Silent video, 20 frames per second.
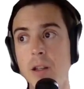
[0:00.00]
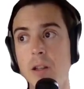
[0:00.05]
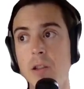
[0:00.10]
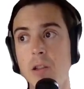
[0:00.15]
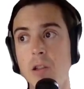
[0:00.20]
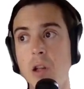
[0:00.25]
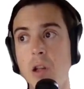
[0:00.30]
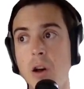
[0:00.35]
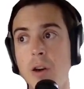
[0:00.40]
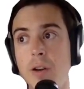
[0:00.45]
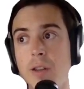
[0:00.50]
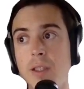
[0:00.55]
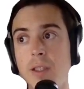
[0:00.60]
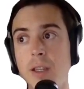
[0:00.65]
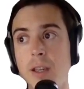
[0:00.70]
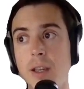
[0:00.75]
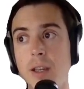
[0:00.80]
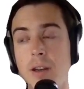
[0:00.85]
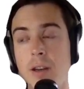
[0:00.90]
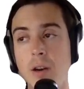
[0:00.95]
logged
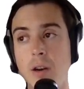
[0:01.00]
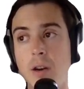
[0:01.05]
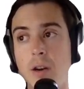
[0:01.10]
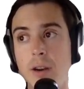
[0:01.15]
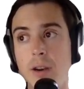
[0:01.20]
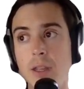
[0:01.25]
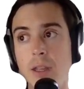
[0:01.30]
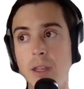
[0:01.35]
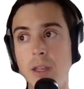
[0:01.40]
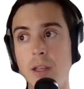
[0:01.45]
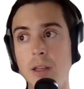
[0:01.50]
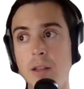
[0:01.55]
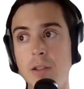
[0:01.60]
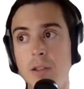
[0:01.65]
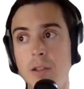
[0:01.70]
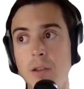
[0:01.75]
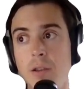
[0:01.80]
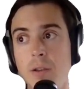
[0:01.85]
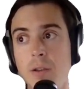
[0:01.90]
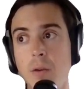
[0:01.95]
in on
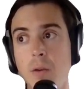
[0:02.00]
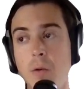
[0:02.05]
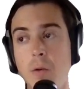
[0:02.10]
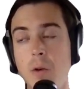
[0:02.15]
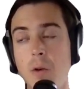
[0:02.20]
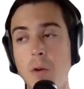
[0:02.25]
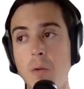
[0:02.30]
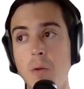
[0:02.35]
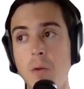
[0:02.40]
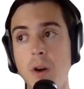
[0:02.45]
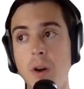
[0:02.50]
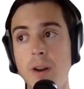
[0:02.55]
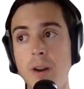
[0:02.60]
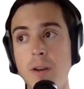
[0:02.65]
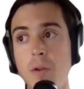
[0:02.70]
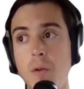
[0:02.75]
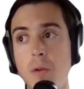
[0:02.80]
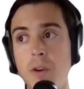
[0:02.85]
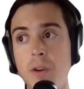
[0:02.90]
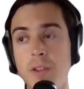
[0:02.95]
each or one
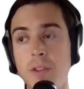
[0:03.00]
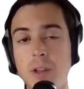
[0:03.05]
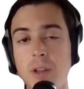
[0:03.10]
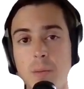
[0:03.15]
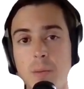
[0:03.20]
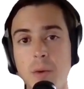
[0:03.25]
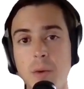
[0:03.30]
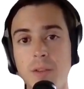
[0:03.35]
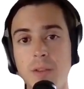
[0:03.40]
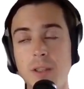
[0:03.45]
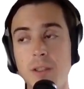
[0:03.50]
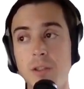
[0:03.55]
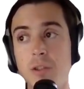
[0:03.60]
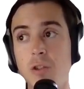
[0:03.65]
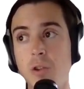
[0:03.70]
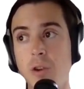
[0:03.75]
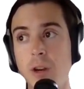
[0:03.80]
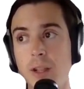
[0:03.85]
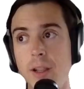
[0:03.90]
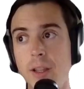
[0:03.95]
or some of these
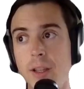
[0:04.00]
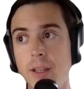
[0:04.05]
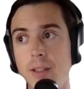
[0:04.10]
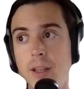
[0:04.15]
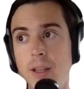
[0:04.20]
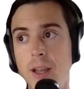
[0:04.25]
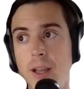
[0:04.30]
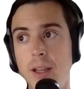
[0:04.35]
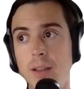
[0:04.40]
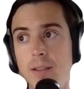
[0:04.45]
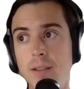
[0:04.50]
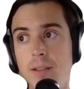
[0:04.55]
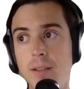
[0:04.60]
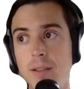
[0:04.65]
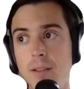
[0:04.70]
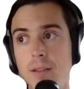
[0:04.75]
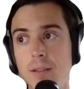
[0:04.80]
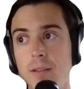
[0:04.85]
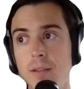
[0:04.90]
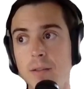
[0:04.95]
trailing dates.
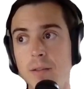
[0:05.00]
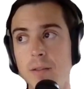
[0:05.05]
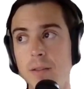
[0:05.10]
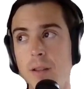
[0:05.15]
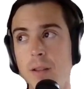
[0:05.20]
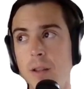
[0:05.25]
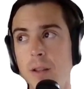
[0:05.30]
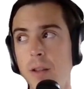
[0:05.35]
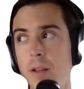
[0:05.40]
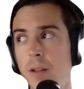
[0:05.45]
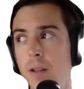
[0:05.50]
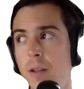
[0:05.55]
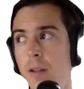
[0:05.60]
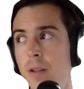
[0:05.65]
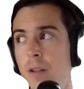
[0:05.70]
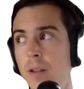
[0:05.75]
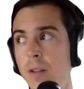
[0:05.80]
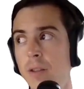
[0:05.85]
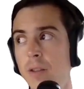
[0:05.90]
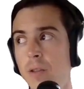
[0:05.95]

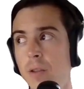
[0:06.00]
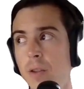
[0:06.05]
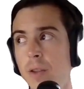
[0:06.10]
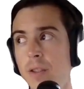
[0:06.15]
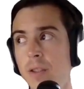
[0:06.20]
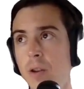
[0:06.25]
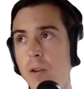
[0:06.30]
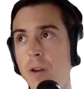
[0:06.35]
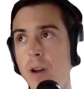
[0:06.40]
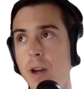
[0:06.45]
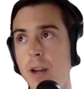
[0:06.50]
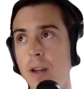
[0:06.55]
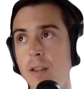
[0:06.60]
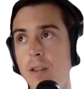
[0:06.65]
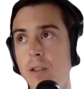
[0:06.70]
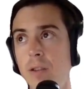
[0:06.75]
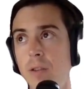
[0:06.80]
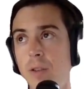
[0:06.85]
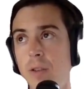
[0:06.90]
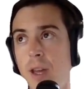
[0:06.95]
So let's go ahead and
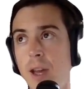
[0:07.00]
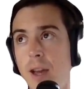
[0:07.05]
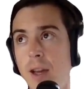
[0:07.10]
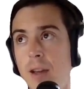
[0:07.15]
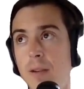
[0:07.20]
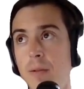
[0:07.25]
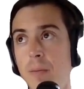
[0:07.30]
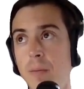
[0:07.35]
do that.